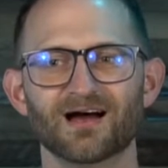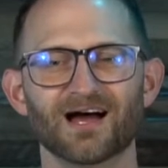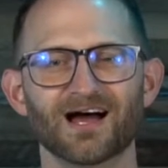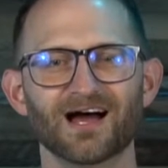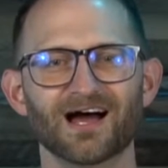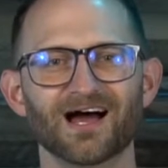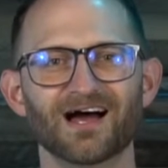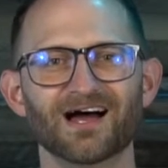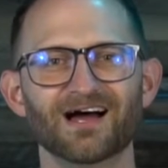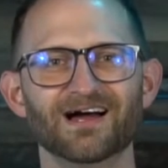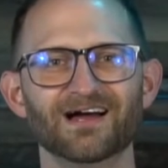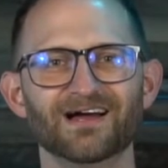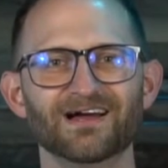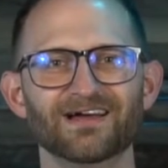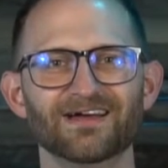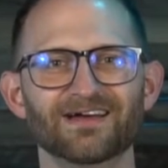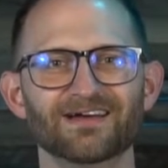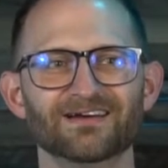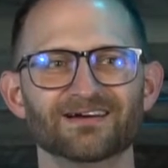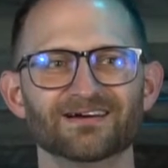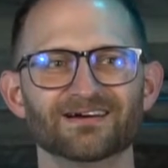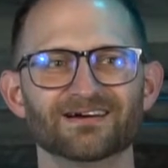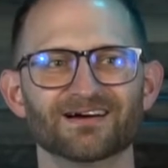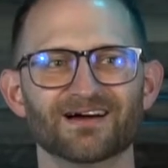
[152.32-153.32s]

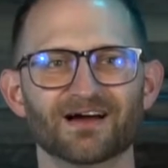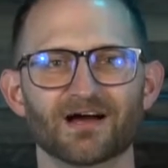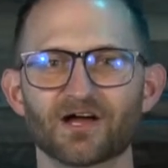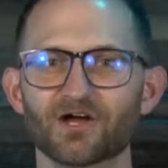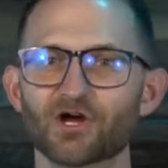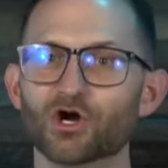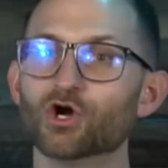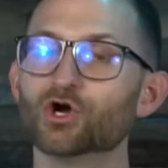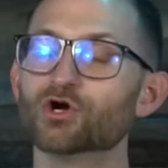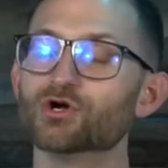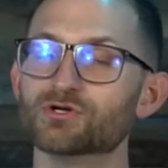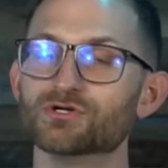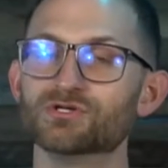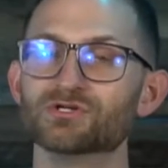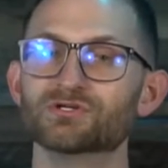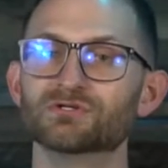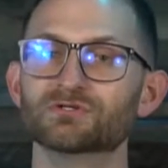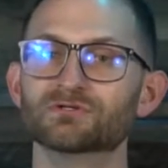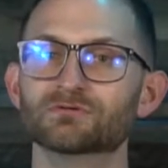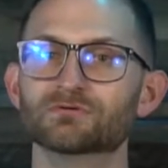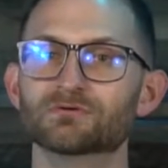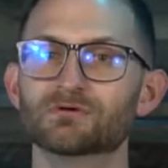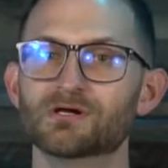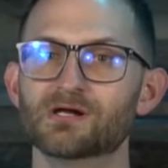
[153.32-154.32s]
I hurt
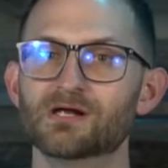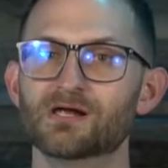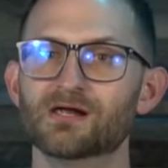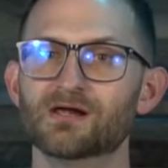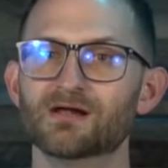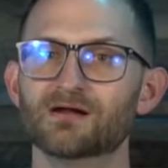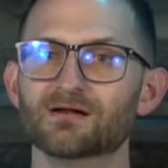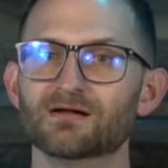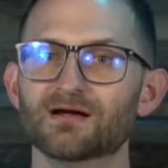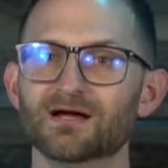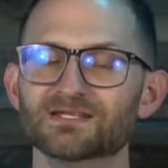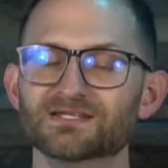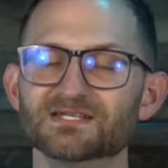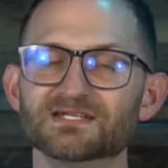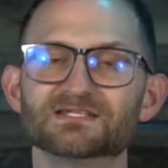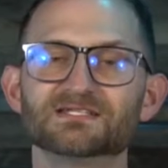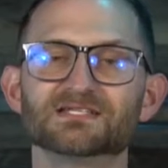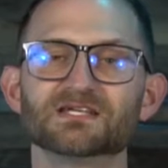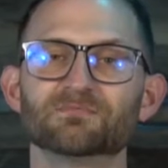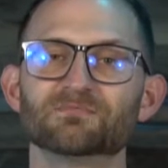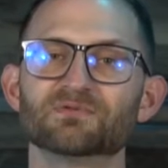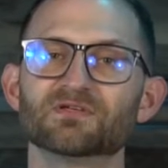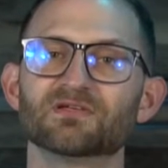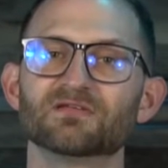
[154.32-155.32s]
you. I did
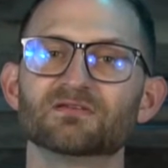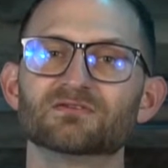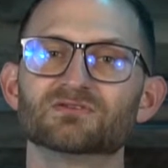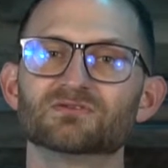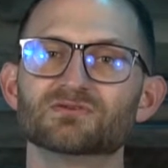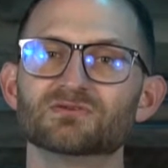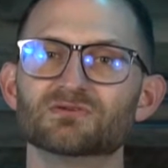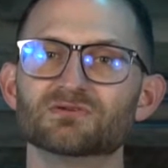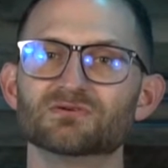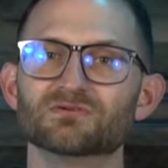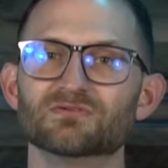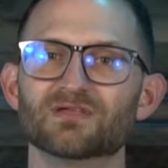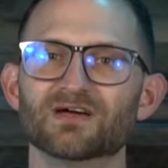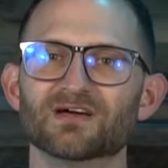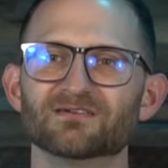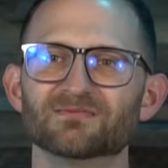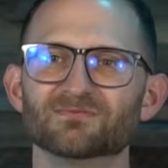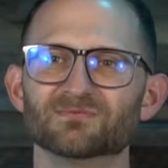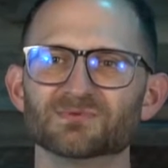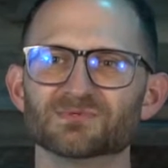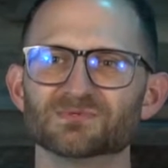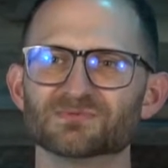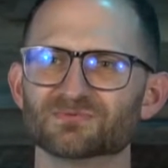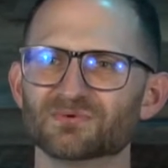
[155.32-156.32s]
something to you
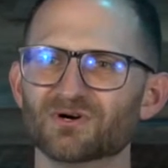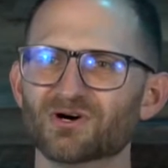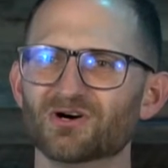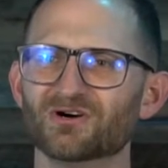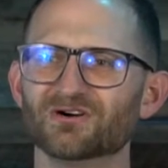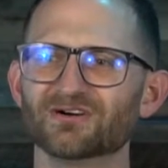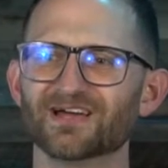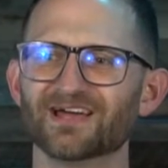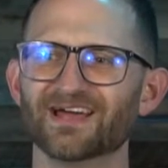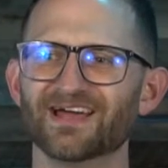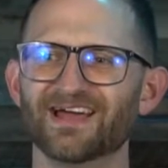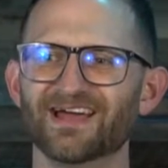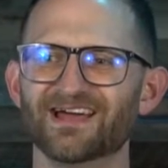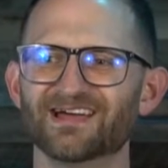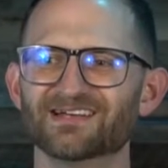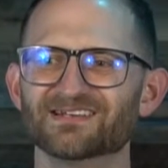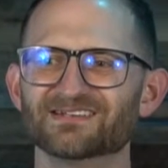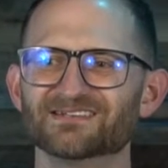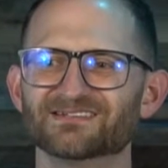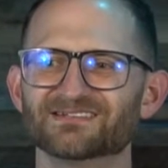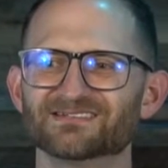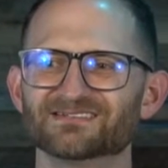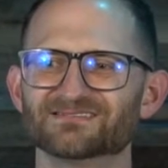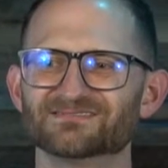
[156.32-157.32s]
that was wrong
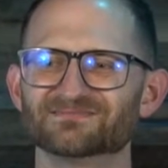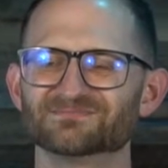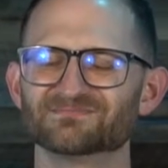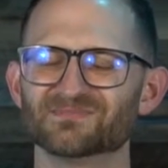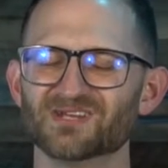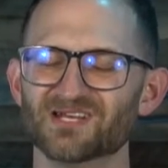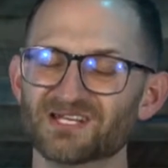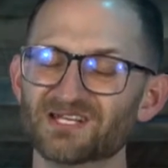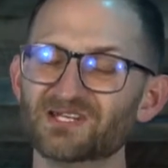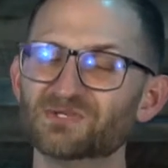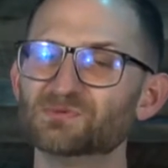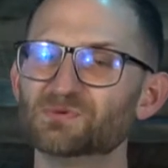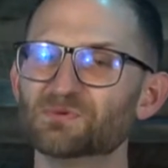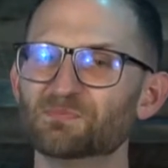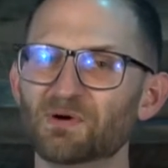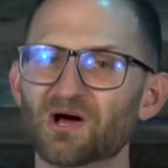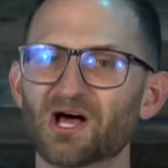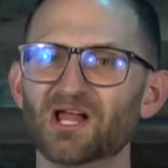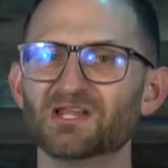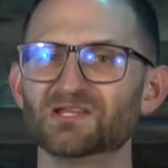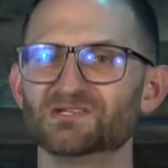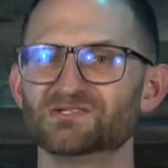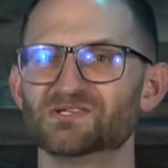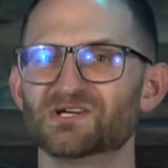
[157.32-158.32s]
and I need to
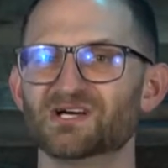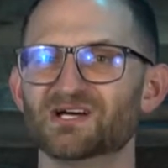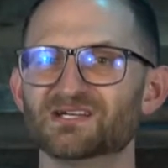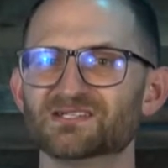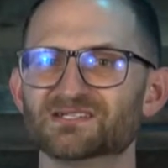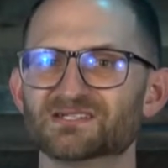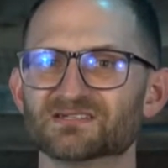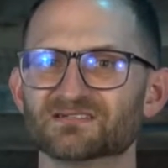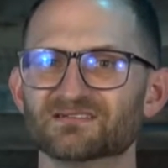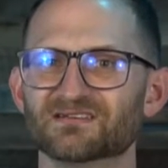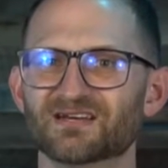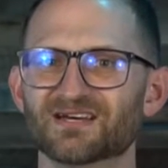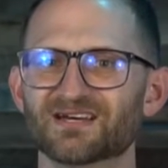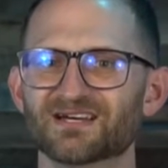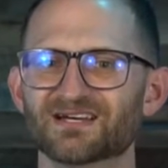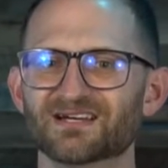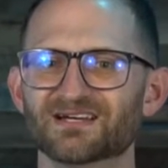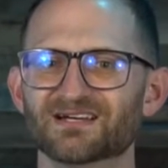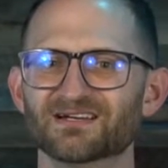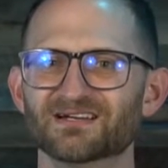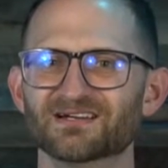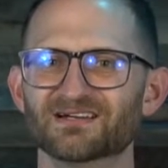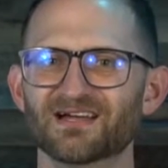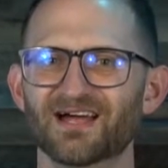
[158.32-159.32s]
apologize.
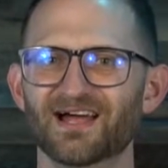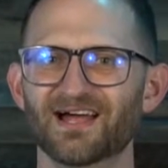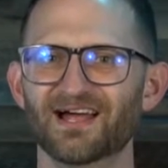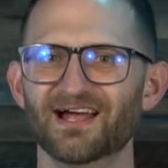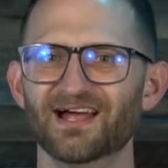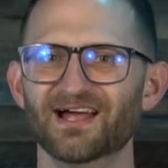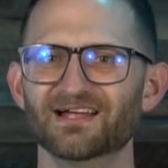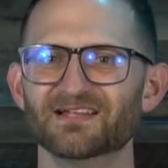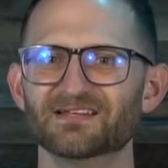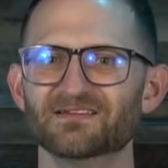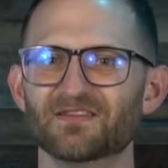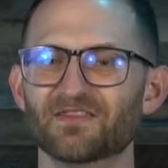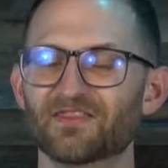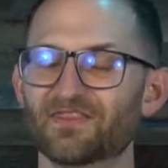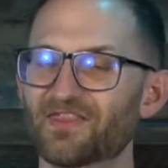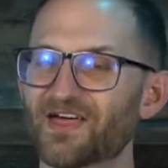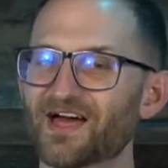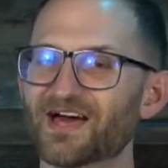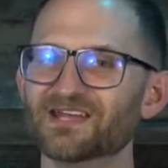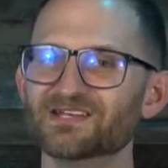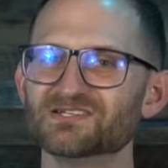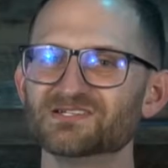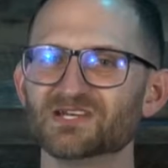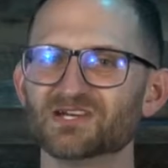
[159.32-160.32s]

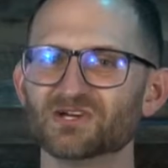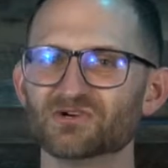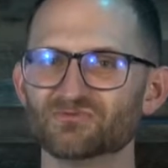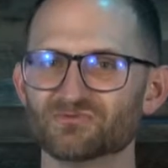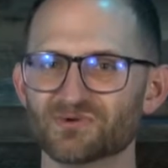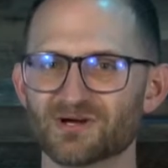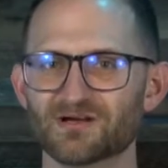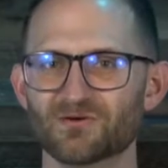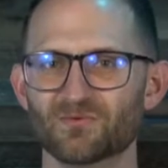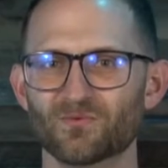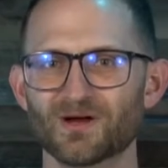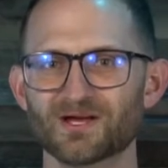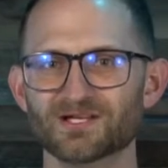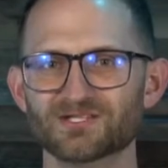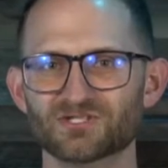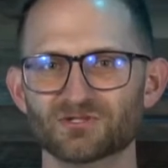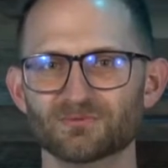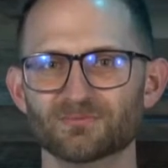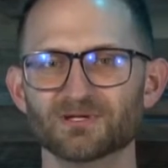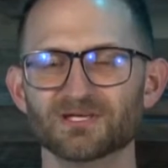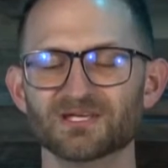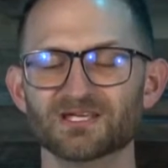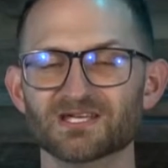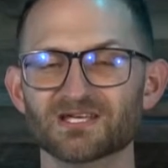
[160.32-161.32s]
That is a great way
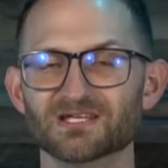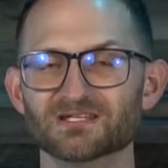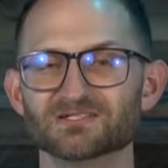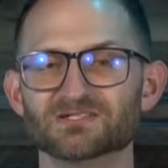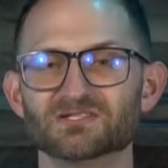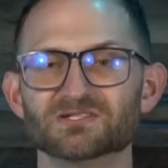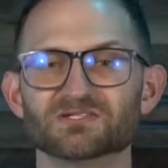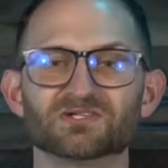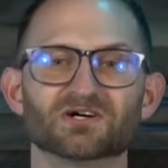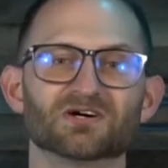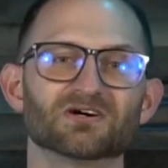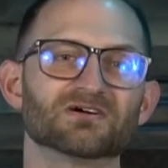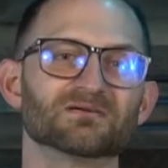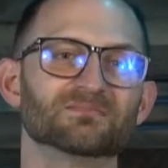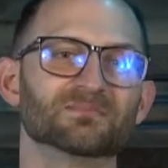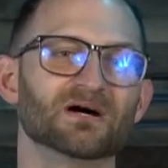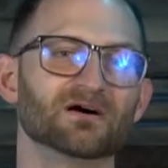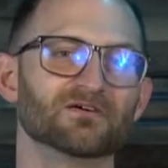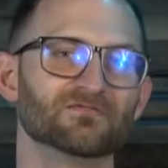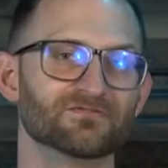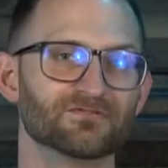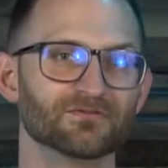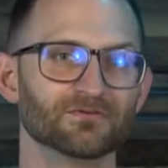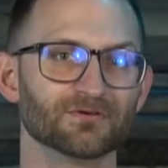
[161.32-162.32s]
to begin to talk
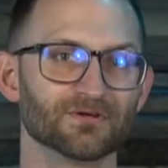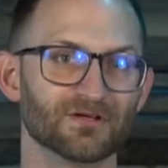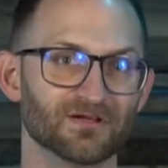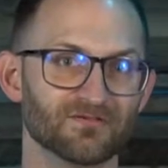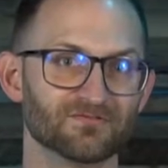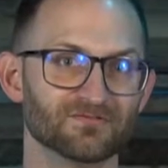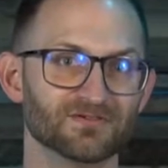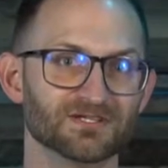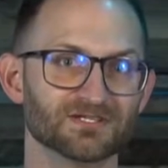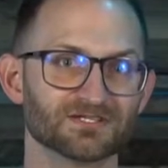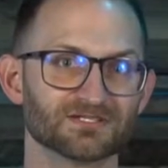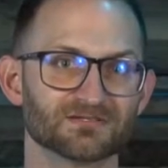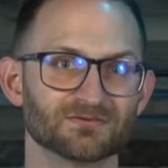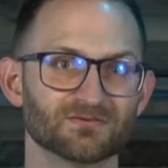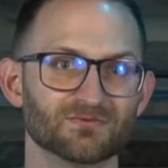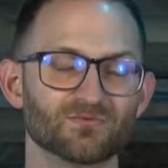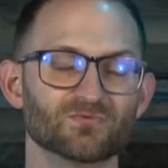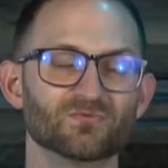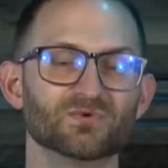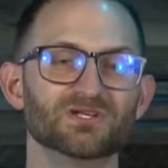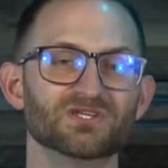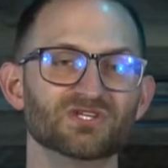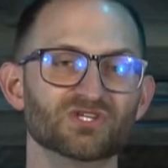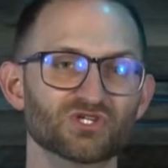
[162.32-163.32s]
about forgiveness
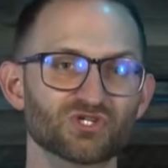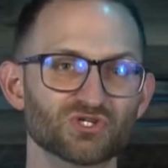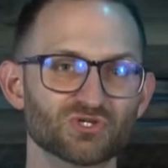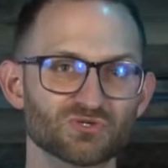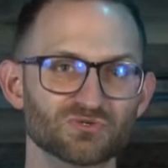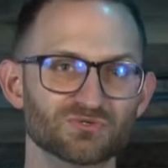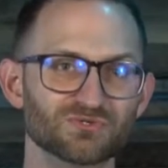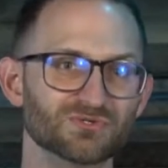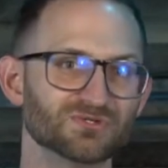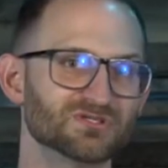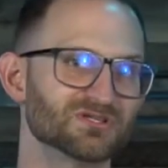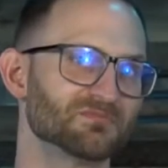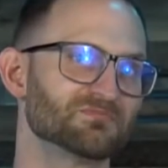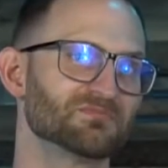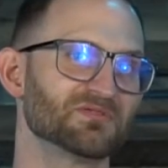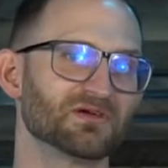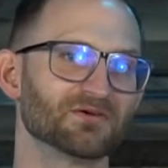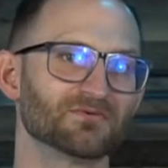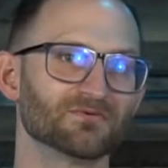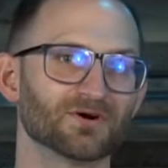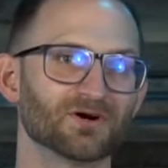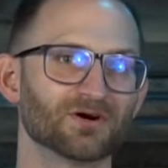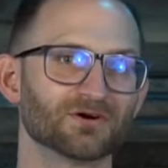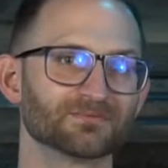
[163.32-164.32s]
when you do
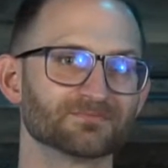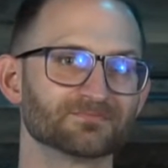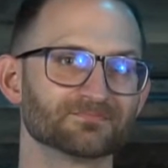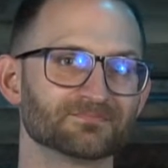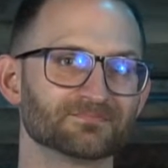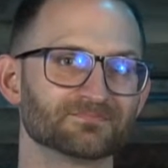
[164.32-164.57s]
something wrong.